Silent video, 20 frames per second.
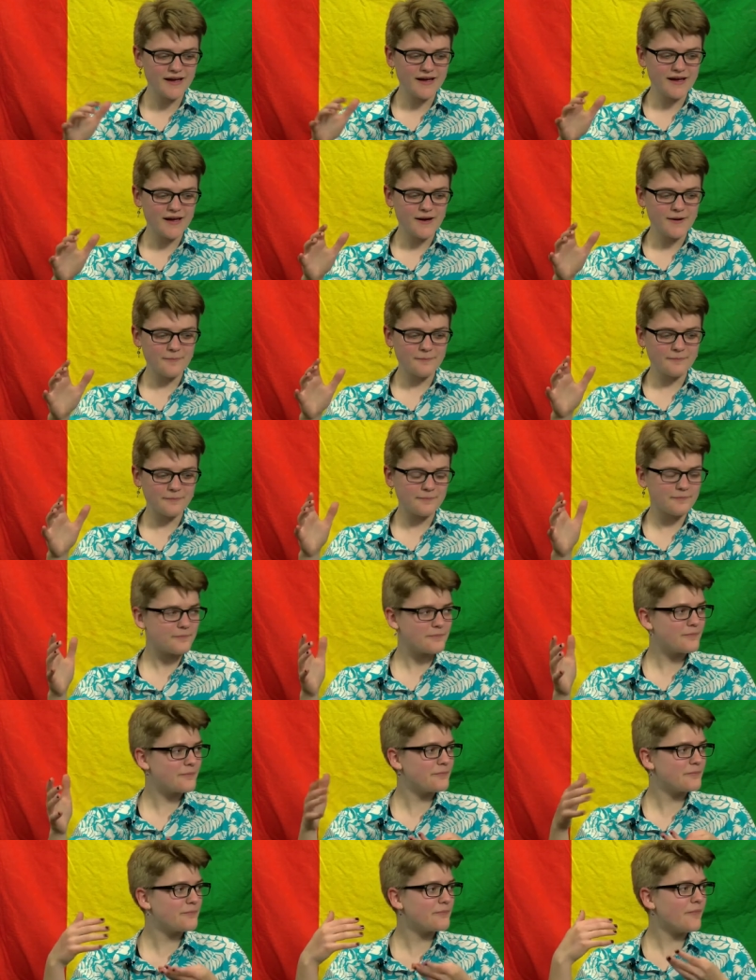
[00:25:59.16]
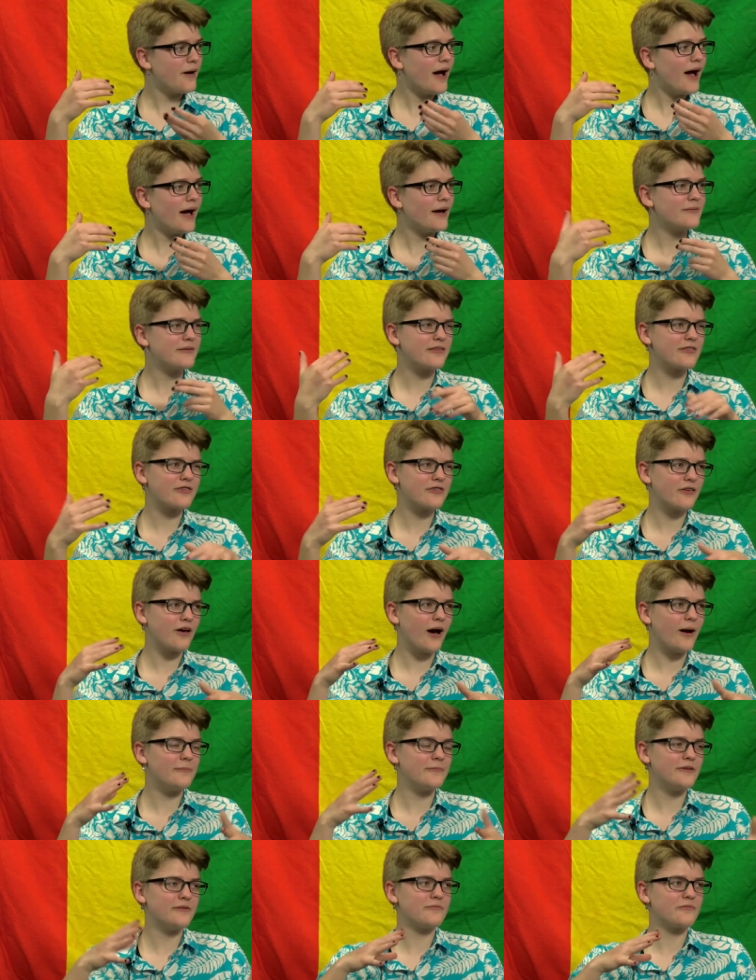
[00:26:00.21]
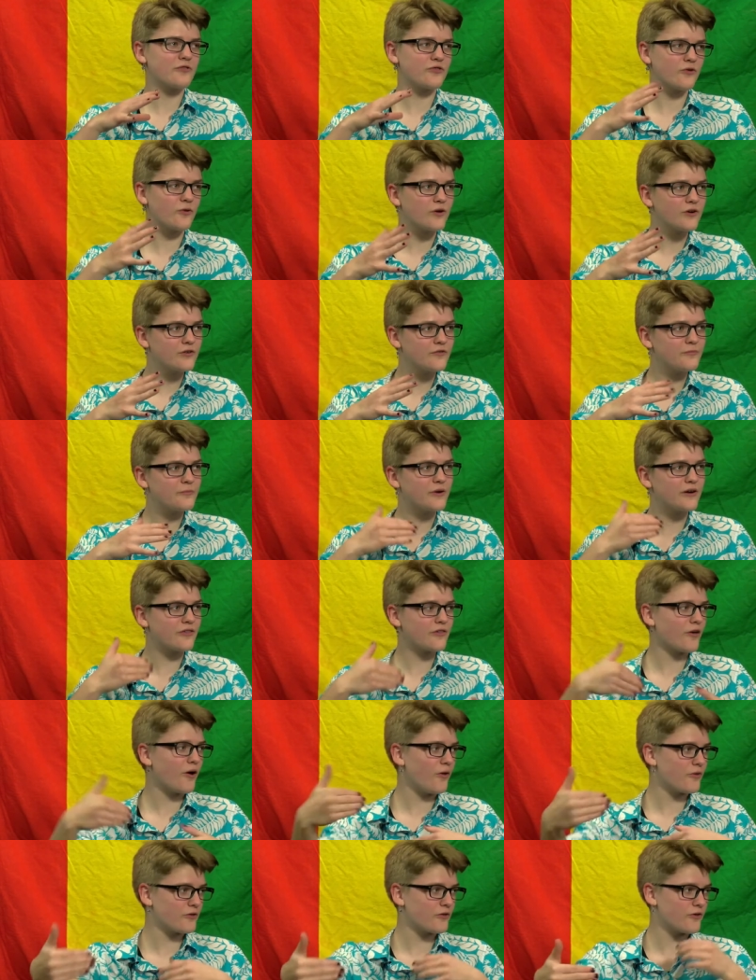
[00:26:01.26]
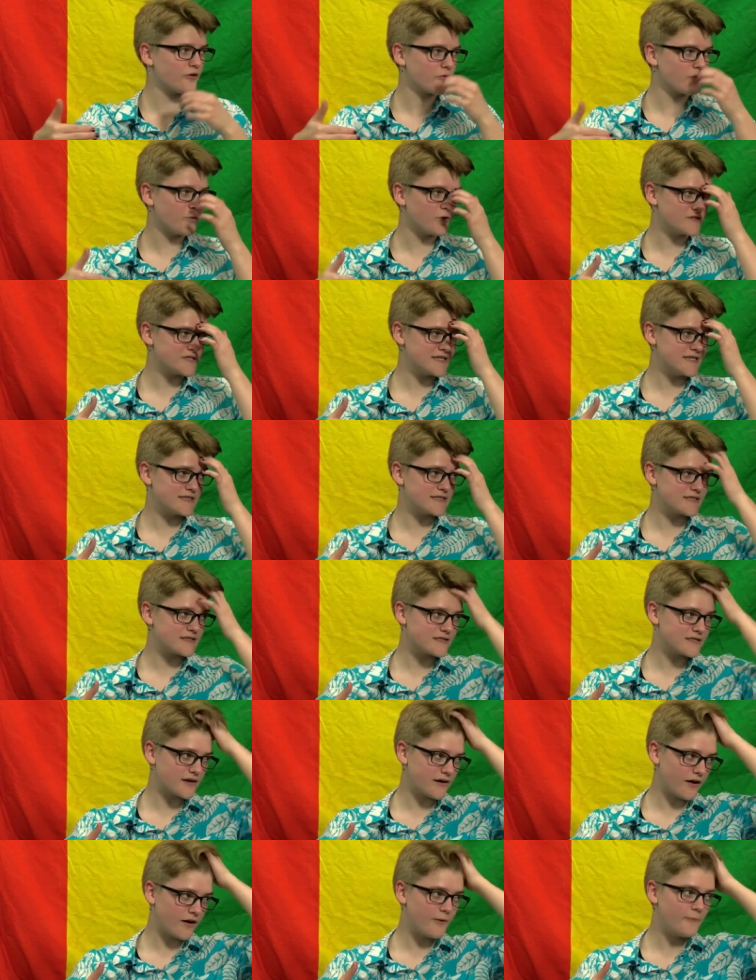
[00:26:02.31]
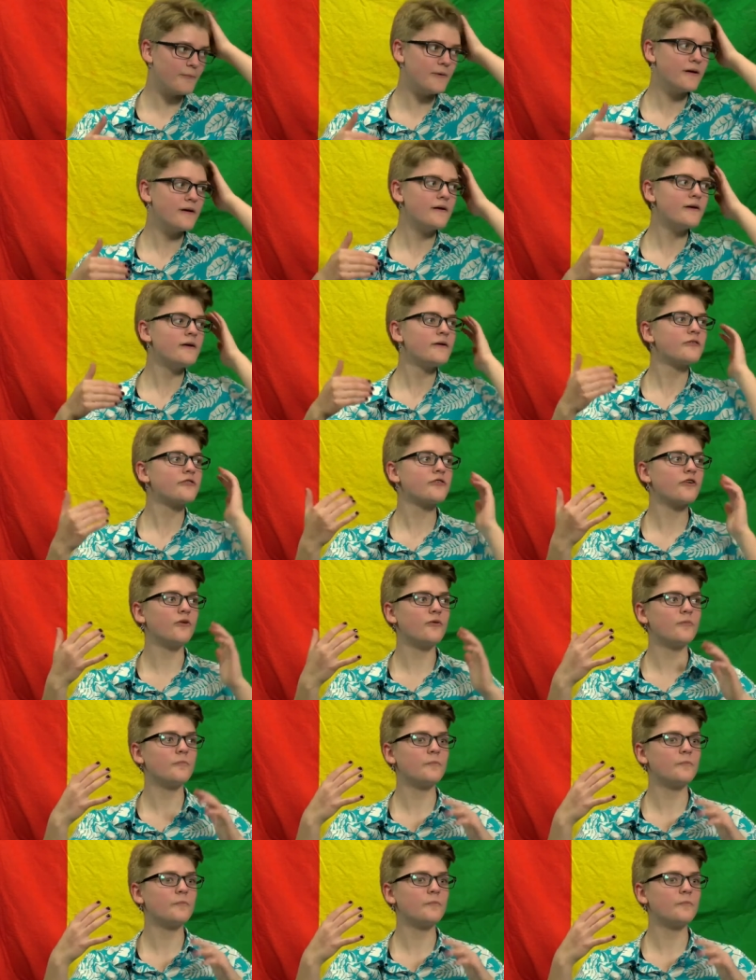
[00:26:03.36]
No, I think it is. I, it's, I mean, sort of, but it's also there's more seasons to come. Yeah. So